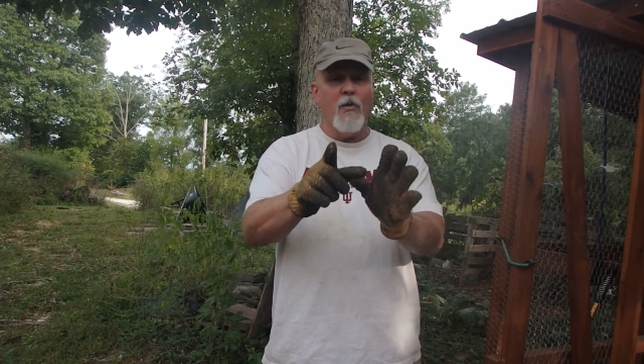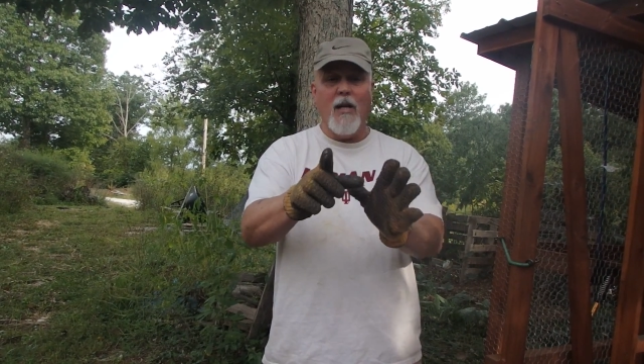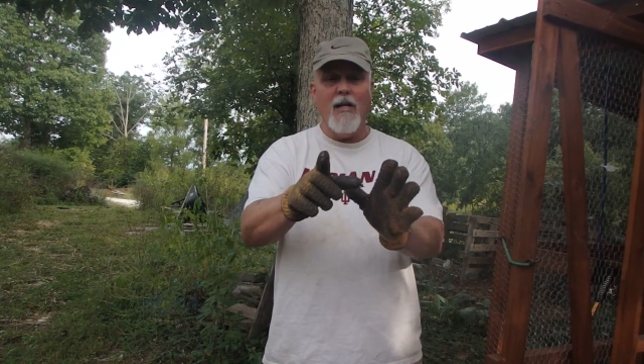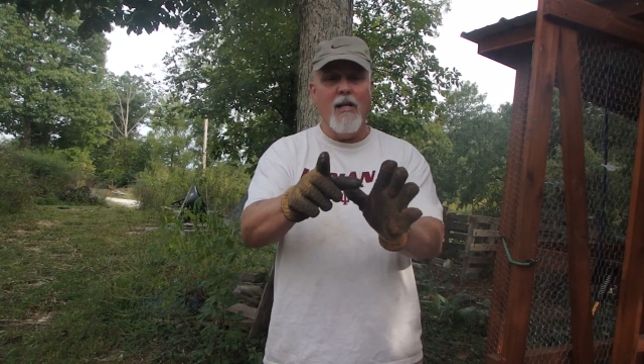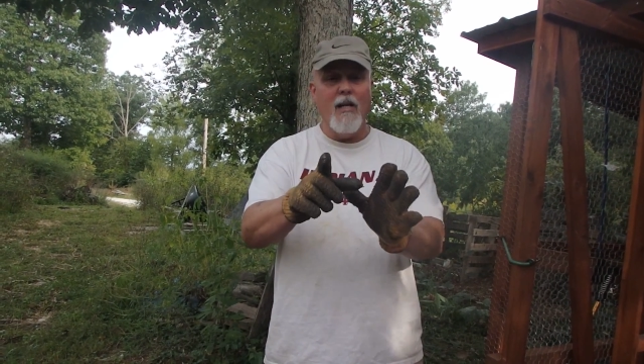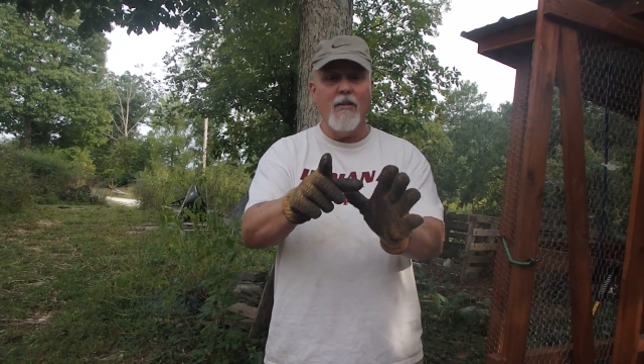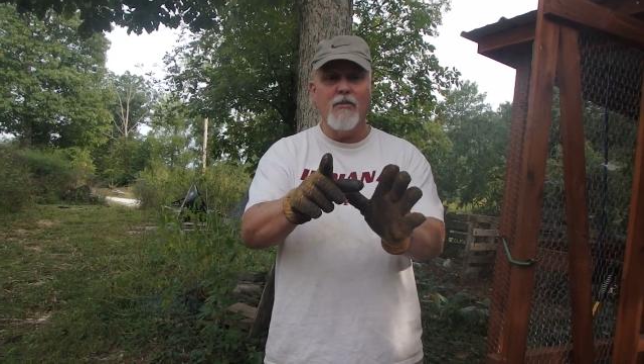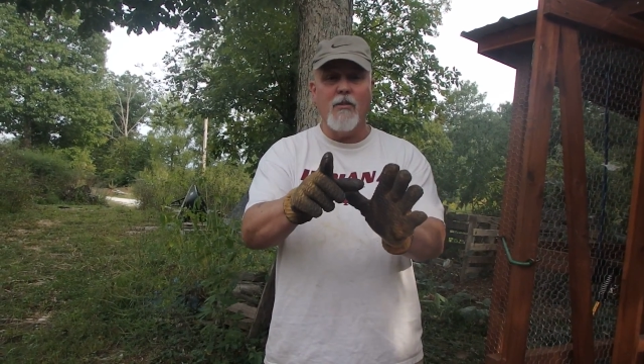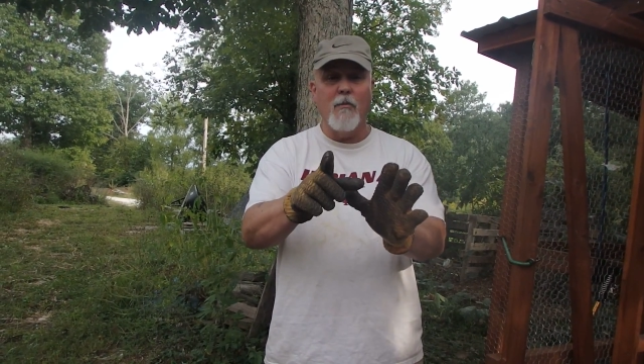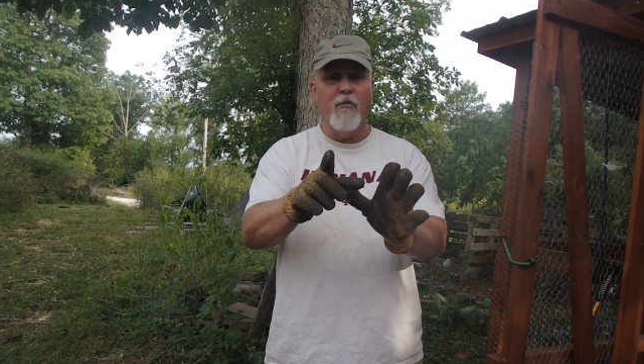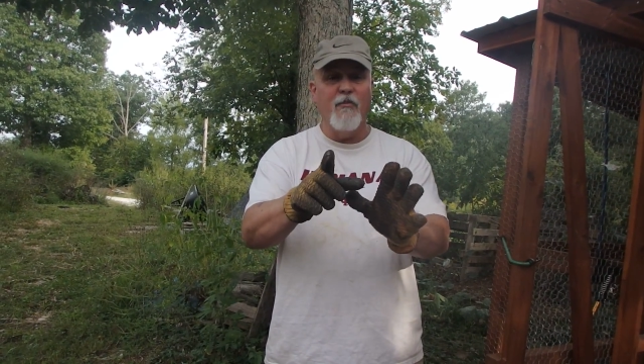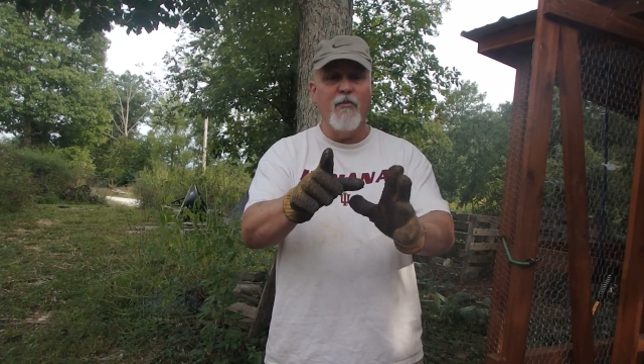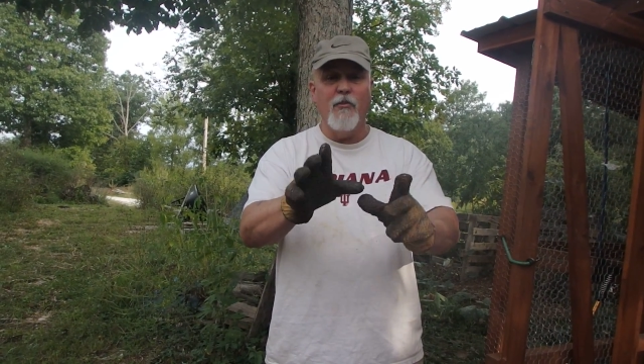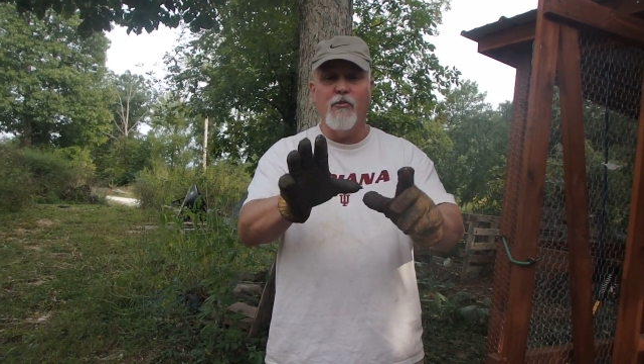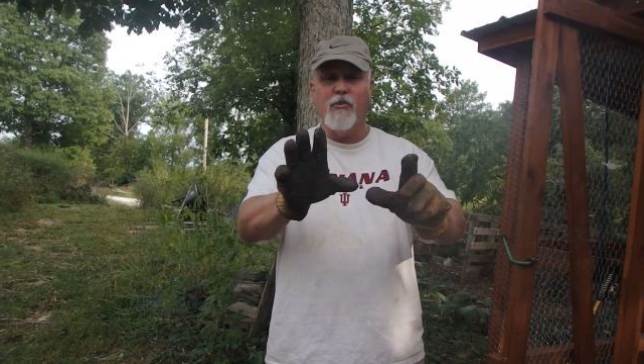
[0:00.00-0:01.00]
Right now, some
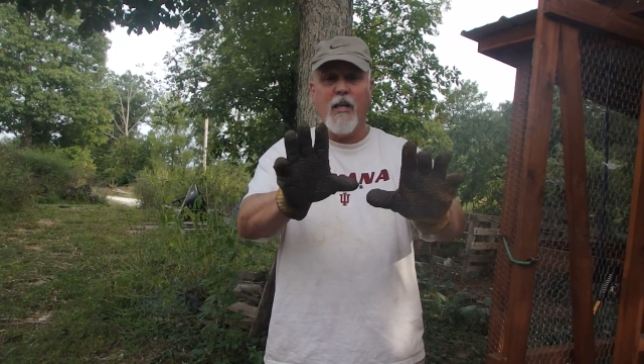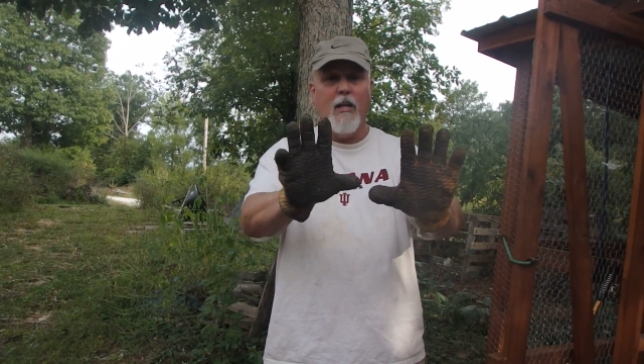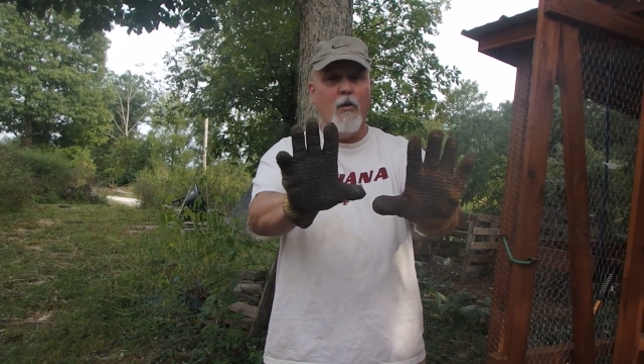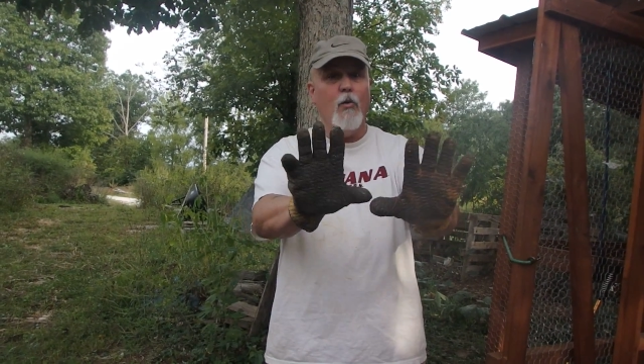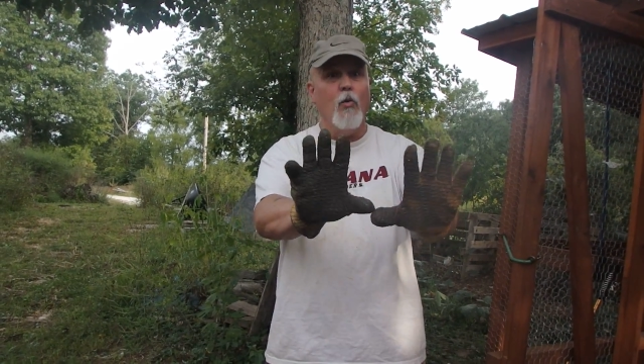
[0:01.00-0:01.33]
of you saying,